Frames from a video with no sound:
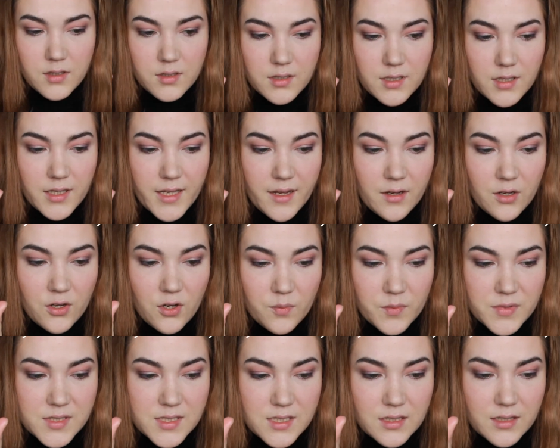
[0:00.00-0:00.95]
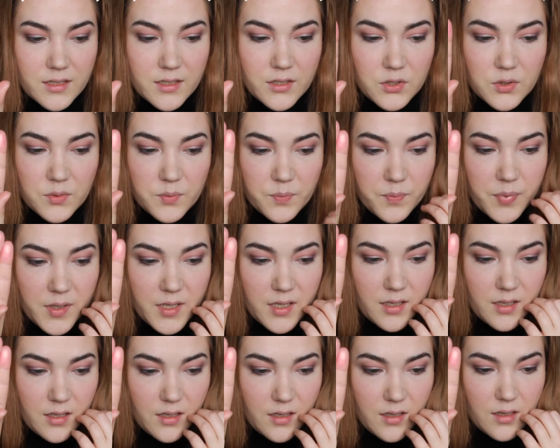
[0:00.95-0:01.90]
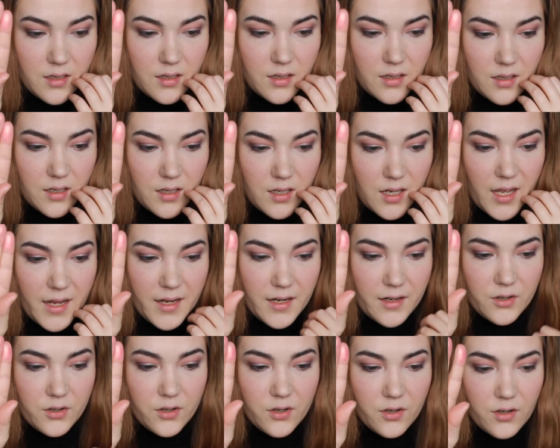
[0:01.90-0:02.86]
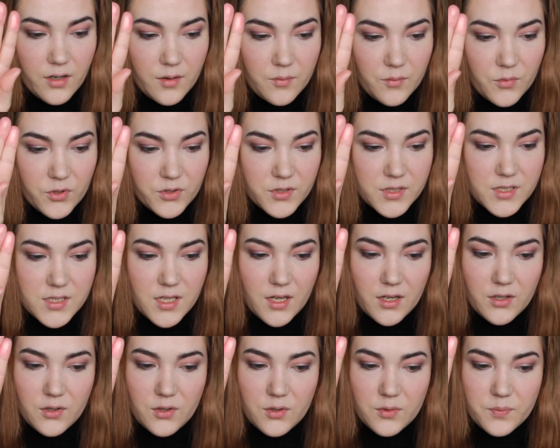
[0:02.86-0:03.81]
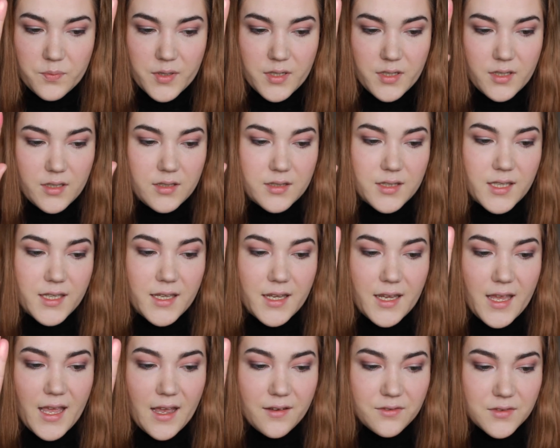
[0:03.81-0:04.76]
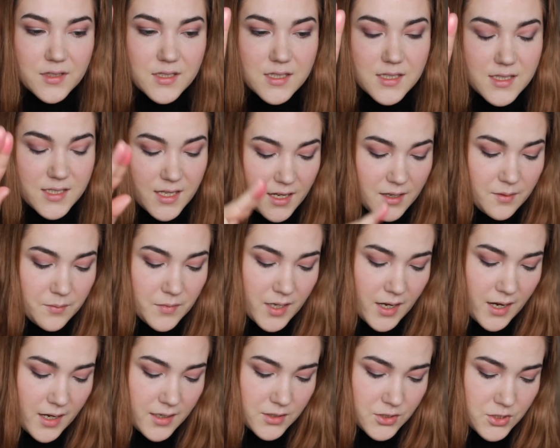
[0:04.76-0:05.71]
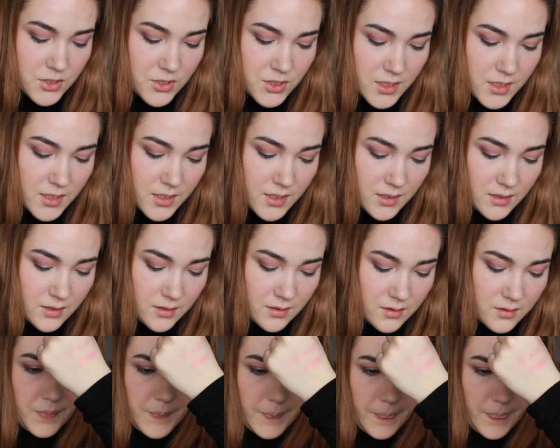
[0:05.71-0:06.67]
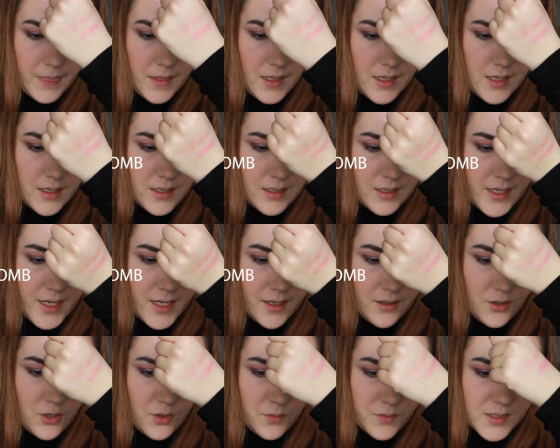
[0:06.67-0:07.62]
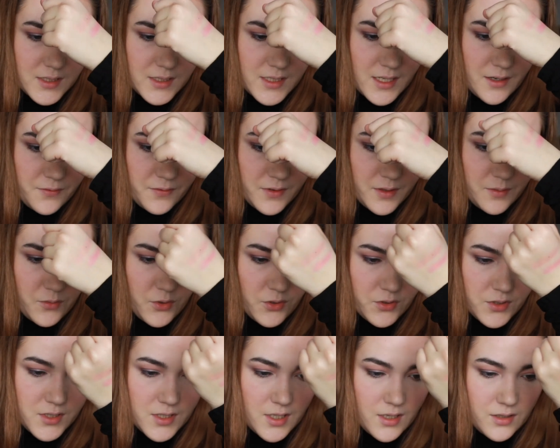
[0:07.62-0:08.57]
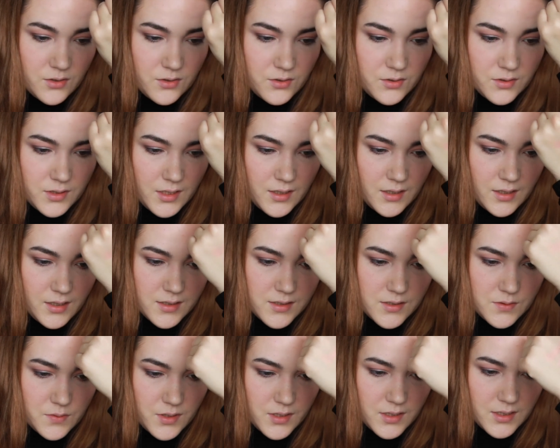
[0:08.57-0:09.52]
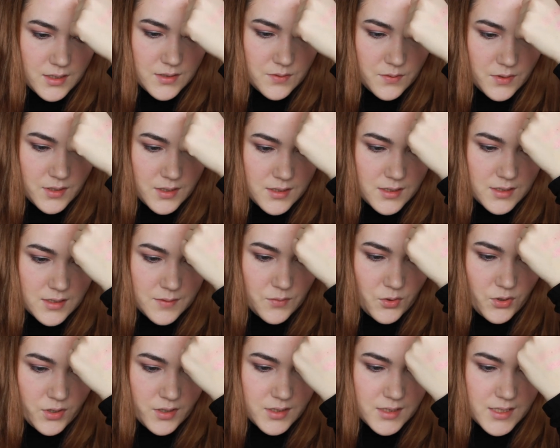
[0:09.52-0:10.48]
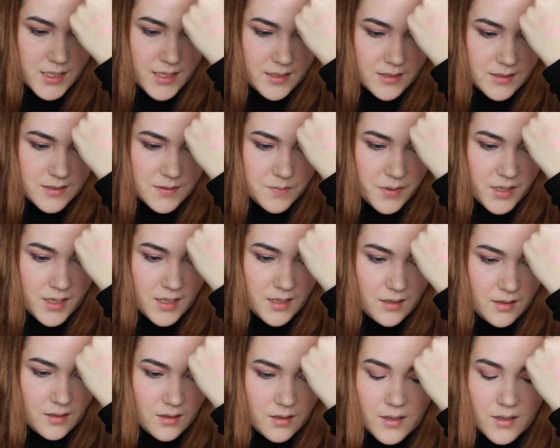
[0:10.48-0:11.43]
The Lancome is a little bit lighter and more subtle, but they have the same kind of sheen. Yeah, the Lancome is definitely more subtle than this one. This one is the more intense pink.